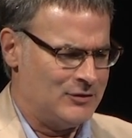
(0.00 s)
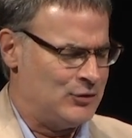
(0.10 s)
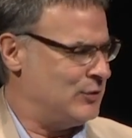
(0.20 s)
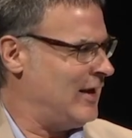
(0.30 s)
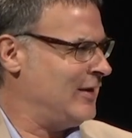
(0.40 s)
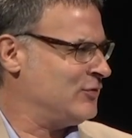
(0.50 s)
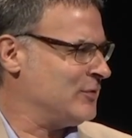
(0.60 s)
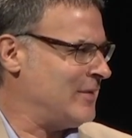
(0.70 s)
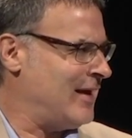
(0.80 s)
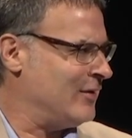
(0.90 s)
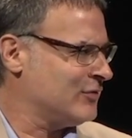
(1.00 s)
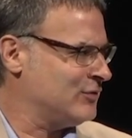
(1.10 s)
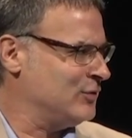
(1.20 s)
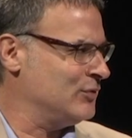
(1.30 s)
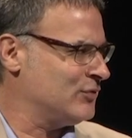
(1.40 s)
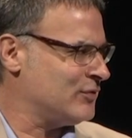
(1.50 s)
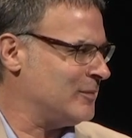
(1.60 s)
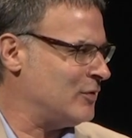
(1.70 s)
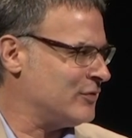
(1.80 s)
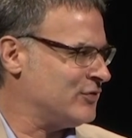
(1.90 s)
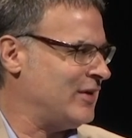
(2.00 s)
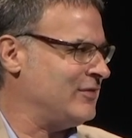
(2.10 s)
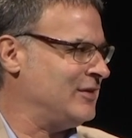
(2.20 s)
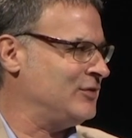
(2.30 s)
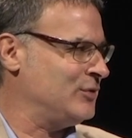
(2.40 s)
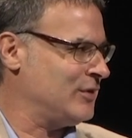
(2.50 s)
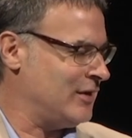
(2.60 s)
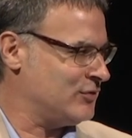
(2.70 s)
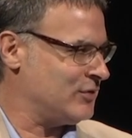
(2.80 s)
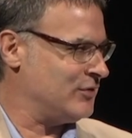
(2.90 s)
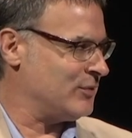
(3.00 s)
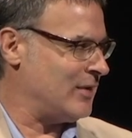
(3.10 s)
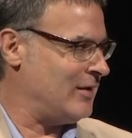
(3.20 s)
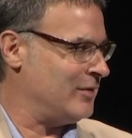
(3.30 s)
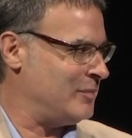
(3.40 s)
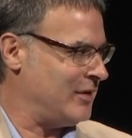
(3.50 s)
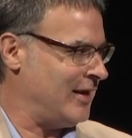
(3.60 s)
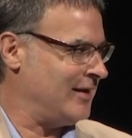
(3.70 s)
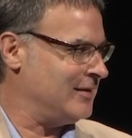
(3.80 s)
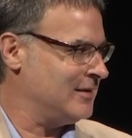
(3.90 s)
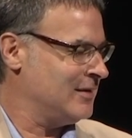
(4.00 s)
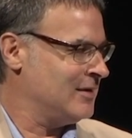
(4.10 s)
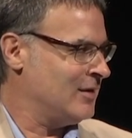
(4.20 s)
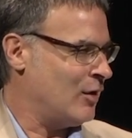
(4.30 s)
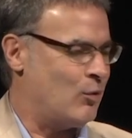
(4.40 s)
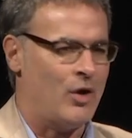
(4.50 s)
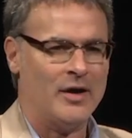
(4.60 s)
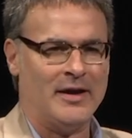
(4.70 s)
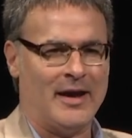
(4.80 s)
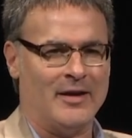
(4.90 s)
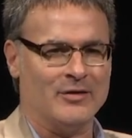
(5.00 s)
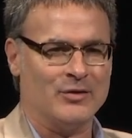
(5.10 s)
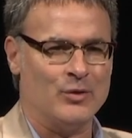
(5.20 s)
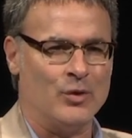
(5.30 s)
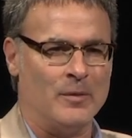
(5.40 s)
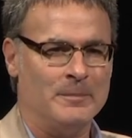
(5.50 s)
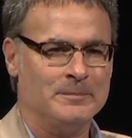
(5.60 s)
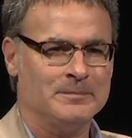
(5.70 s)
2 days from now, students from over 72 countries around the planet are walking out of school.